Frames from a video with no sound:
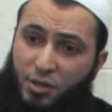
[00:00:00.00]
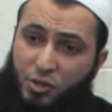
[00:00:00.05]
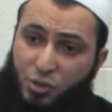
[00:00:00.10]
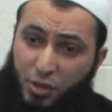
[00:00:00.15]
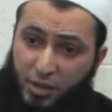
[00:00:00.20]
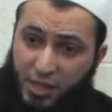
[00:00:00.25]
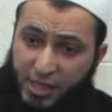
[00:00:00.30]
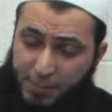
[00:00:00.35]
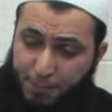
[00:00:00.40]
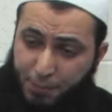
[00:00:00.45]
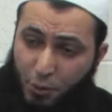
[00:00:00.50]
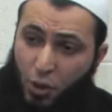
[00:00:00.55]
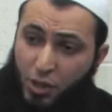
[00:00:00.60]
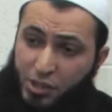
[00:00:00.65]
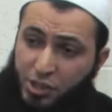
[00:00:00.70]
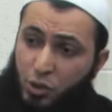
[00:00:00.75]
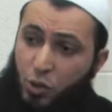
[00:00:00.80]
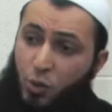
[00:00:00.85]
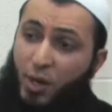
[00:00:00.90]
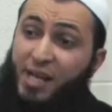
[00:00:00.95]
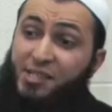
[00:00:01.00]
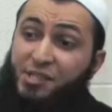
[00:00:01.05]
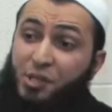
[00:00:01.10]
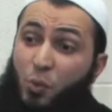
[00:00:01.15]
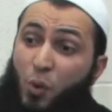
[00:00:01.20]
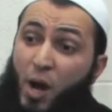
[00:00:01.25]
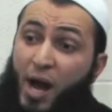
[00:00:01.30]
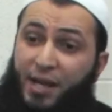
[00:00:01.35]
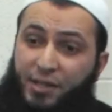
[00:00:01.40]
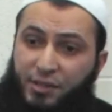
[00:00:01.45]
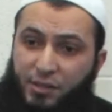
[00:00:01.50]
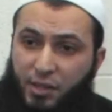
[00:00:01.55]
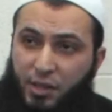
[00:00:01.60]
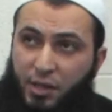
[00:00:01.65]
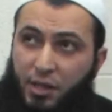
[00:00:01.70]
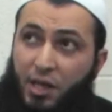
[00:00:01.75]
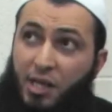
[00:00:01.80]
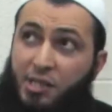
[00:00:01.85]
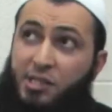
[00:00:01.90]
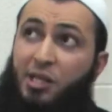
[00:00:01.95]
to this person who has a right,
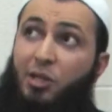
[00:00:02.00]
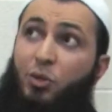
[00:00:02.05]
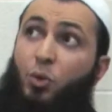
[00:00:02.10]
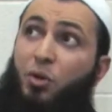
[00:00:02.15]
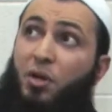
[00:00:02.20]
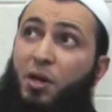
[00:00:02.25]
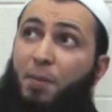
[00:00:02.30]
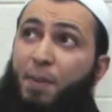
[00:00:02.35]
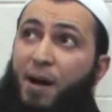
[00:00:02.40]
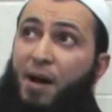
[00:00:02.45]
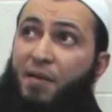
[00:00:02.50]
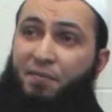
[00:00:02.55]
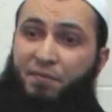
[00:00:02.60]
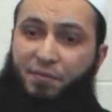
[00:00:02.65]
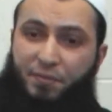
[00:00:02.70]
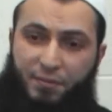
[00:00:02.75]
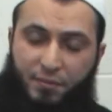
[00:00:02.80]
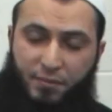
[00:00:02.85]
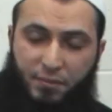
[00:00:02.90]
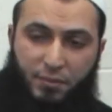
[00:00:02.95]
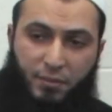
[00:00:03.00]
he said, look above.